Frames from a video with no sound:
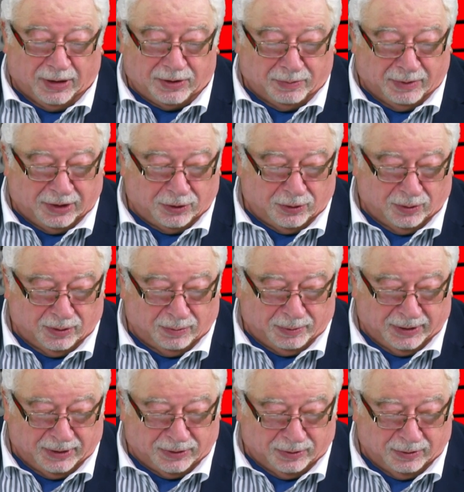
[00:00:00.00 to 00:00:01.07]
to make sure the
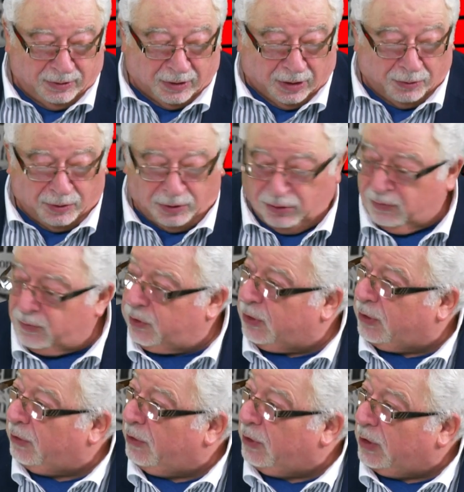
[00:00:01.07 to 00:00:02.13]
police know that you're
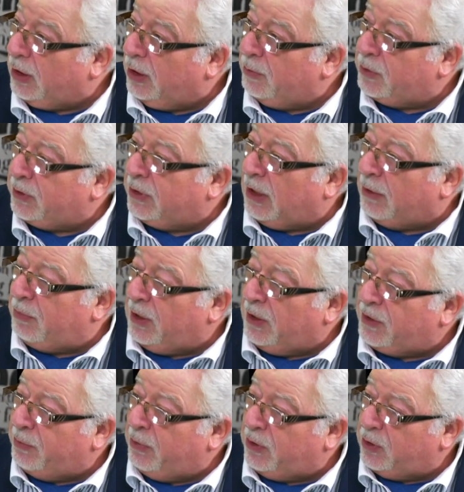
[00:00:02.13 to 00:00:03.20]
securing your homes and, and
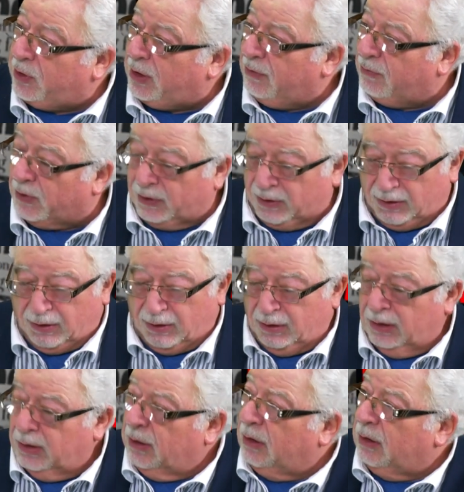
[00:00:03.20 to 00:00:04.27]
pass the message over.
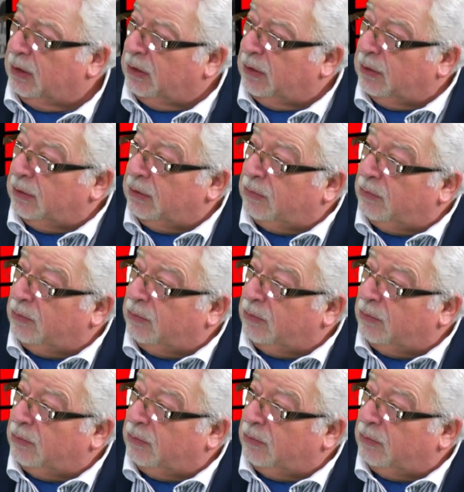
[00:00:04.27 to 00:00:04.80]
Well, maybe they should be